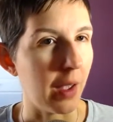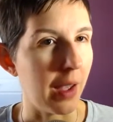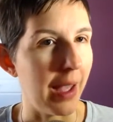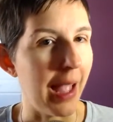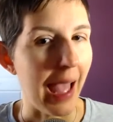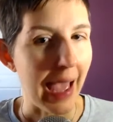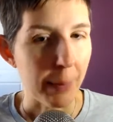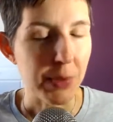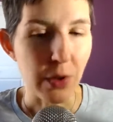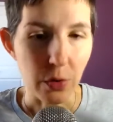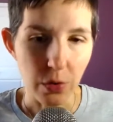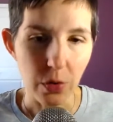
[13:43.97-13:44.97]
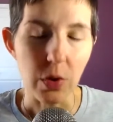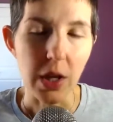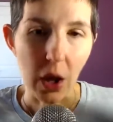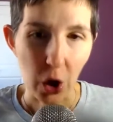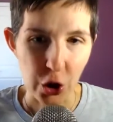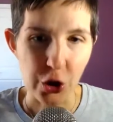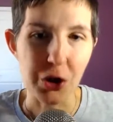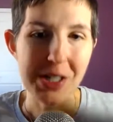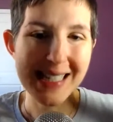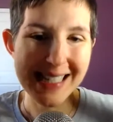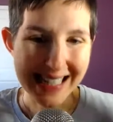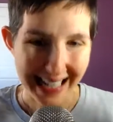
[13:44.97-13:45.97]
I absolutely
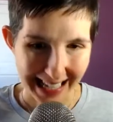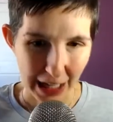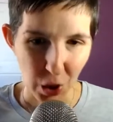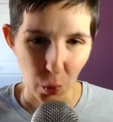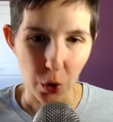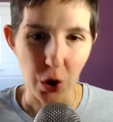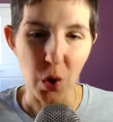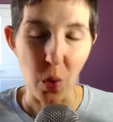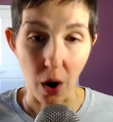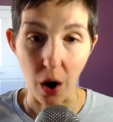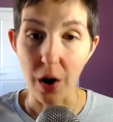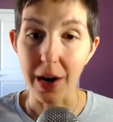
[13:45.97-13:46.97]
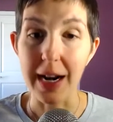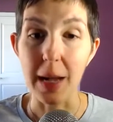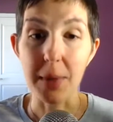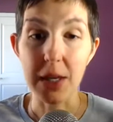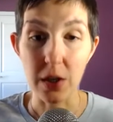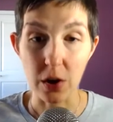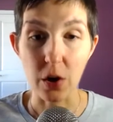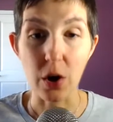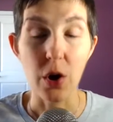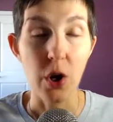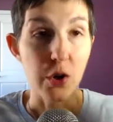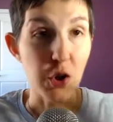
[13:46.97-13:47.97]
understand where you are, and I'm
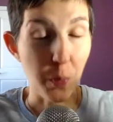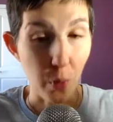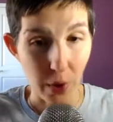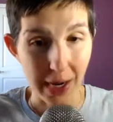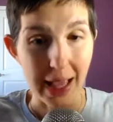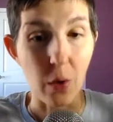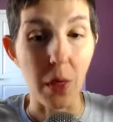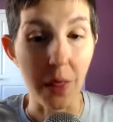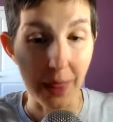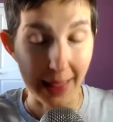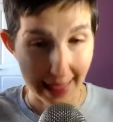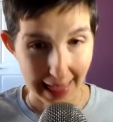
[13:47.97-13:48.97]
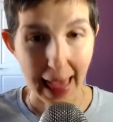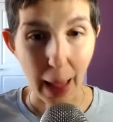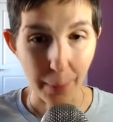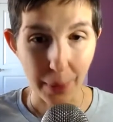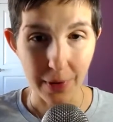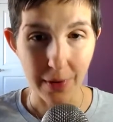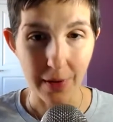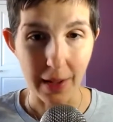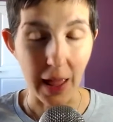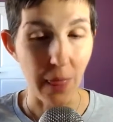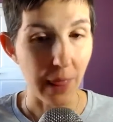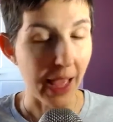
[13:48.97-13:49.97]
here to point out the gap.
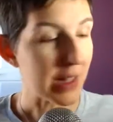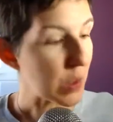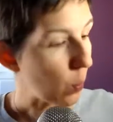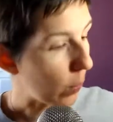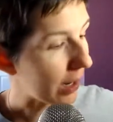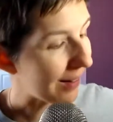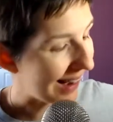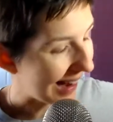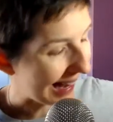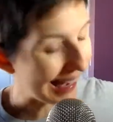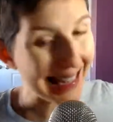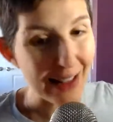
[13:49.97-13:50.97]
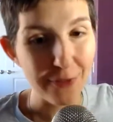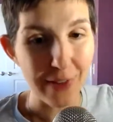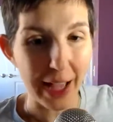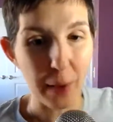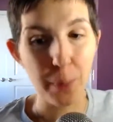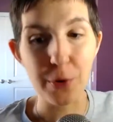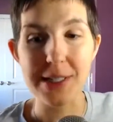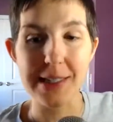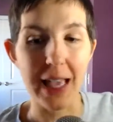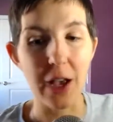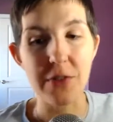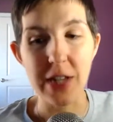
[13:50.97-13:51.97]
And that's where
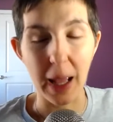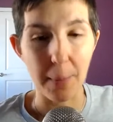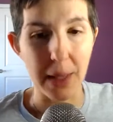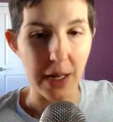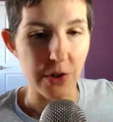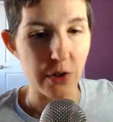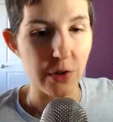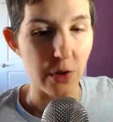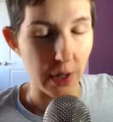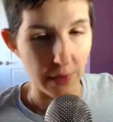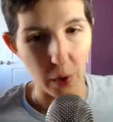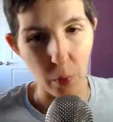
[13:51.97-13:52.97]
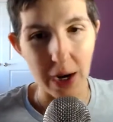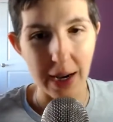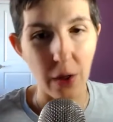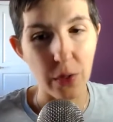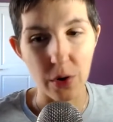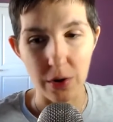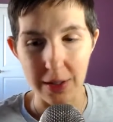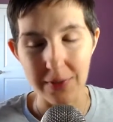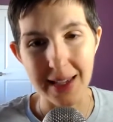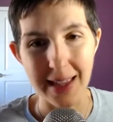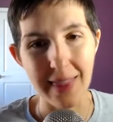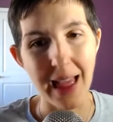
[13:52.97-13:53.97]
95% of tech managers are living right now. They're
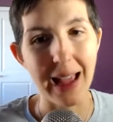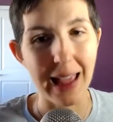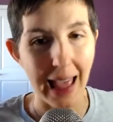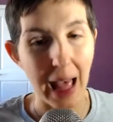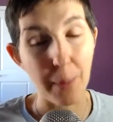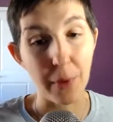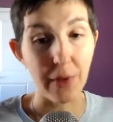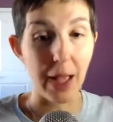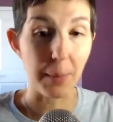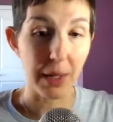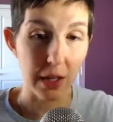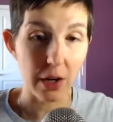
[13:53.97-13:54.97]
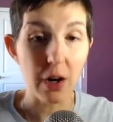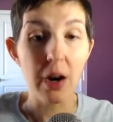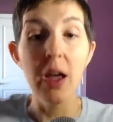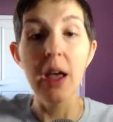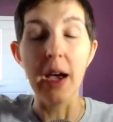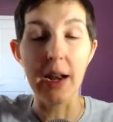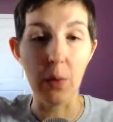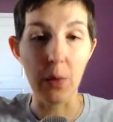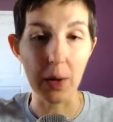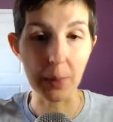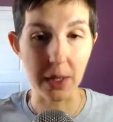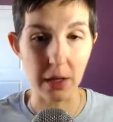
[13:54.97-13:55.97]
living in that gap of I'm here and I want
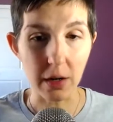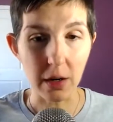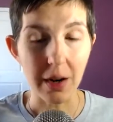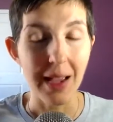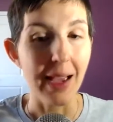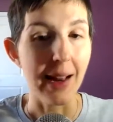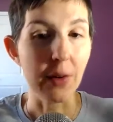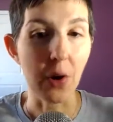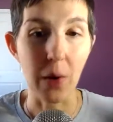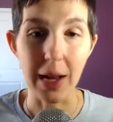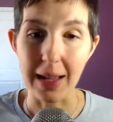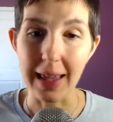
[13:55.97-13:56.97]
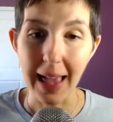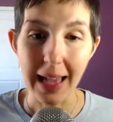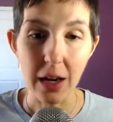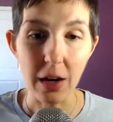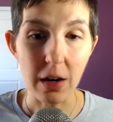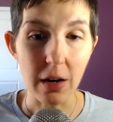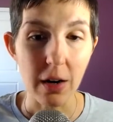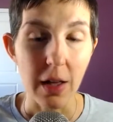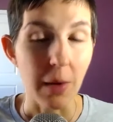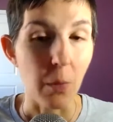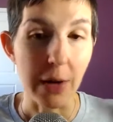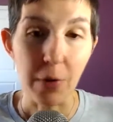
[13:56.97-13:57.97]
to be here and I don't know how to get here.
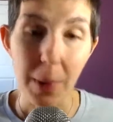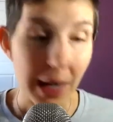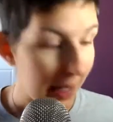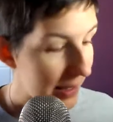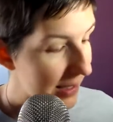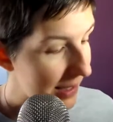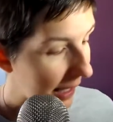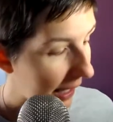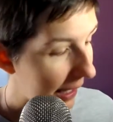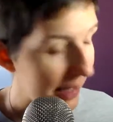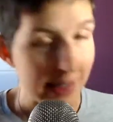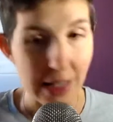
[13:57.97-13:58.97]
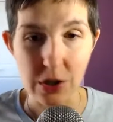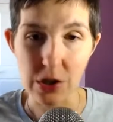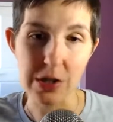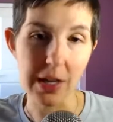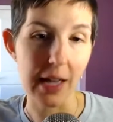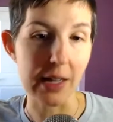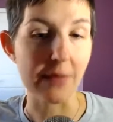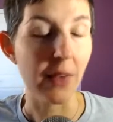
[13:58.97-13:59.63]
What everybody else is saying is I should just kind of